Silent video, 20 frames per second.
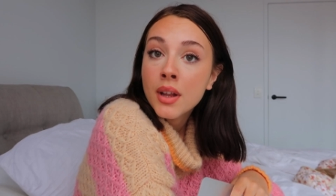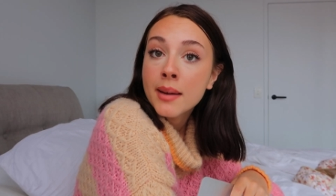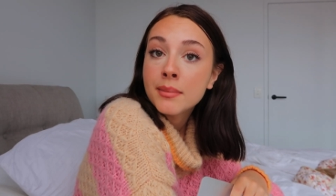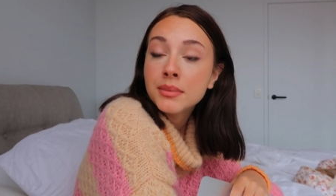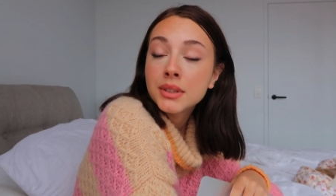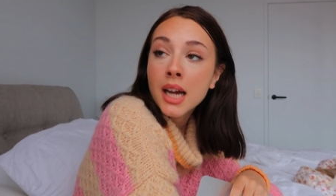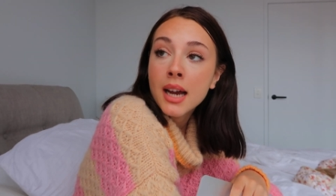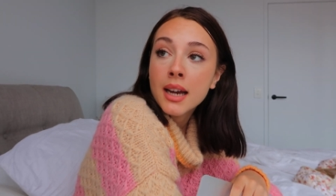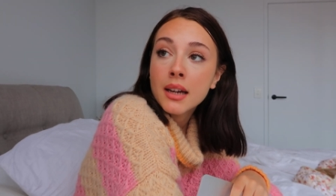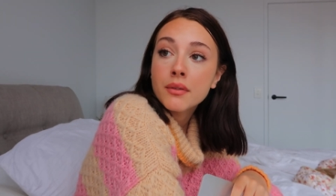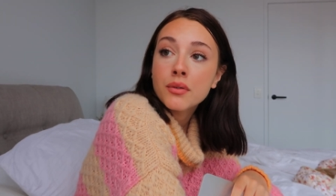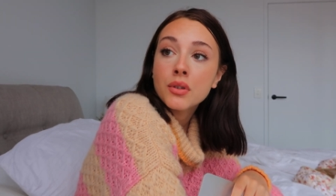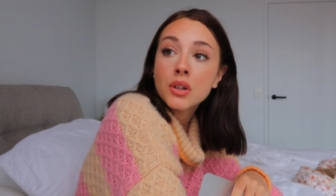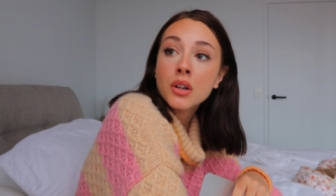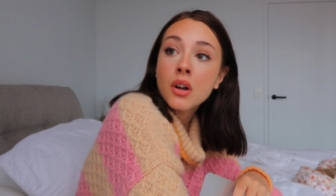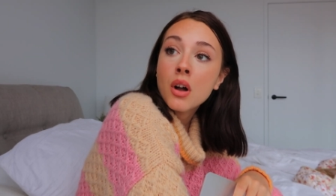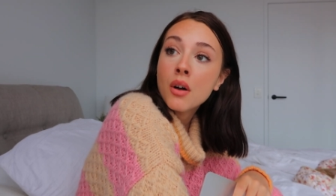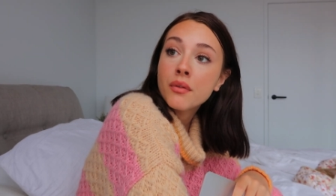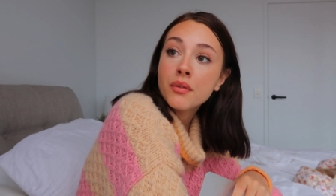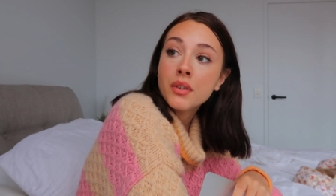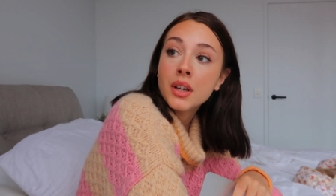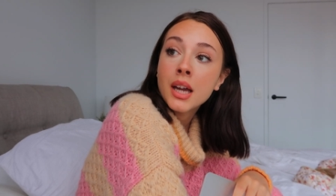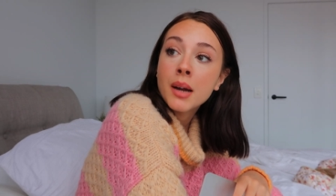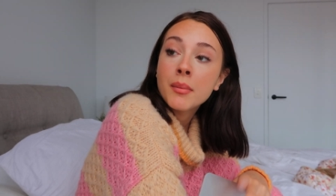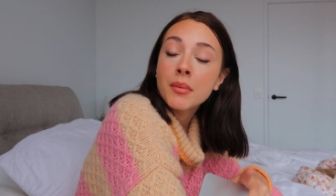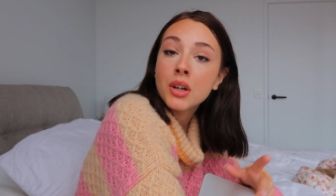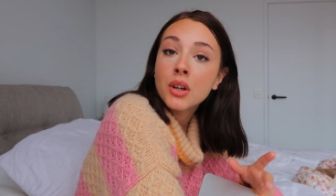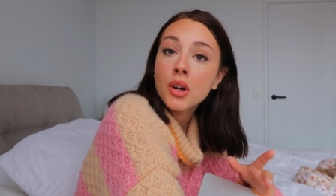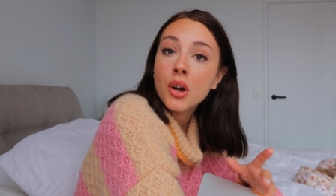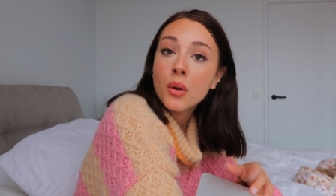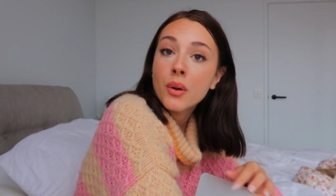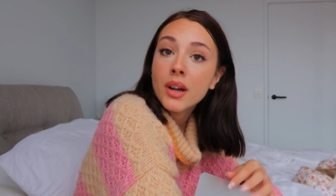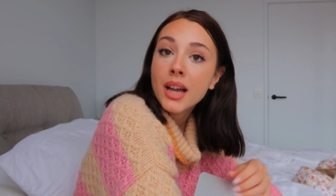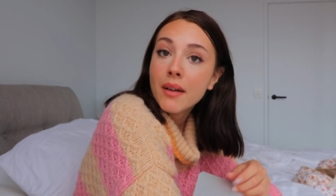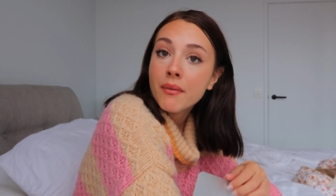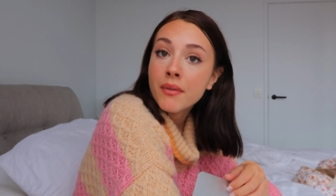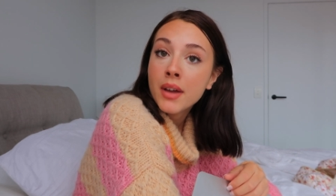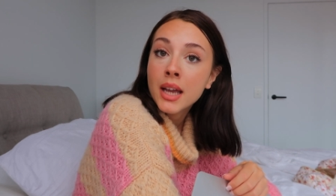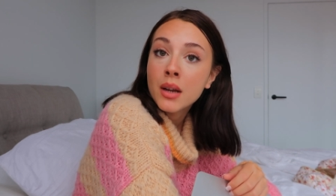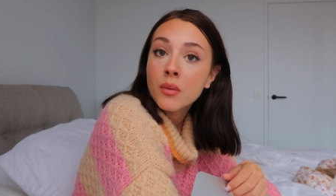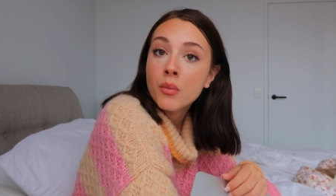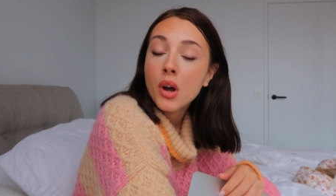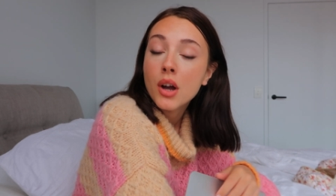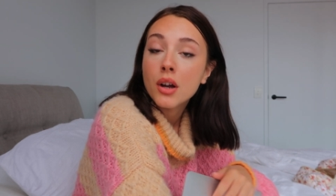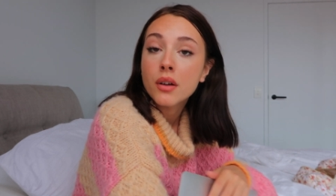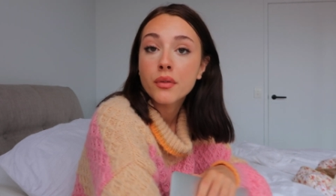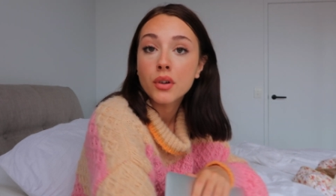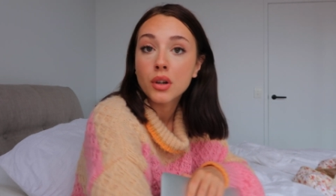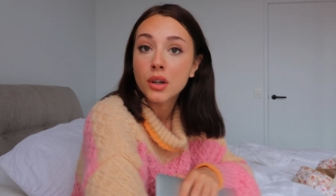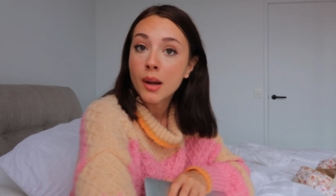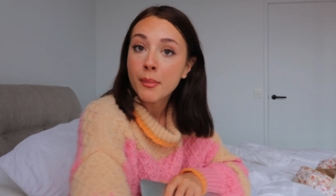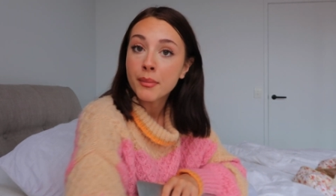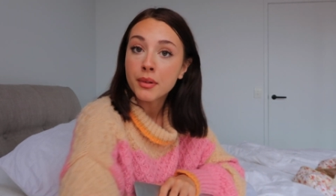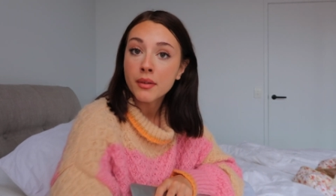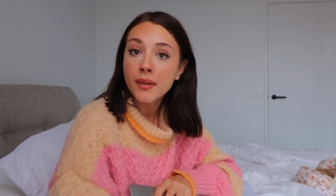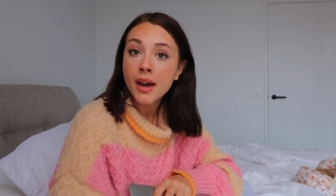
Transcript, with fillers: I'm dying for a coffee. I'm gonna go to a cafe and work for a couple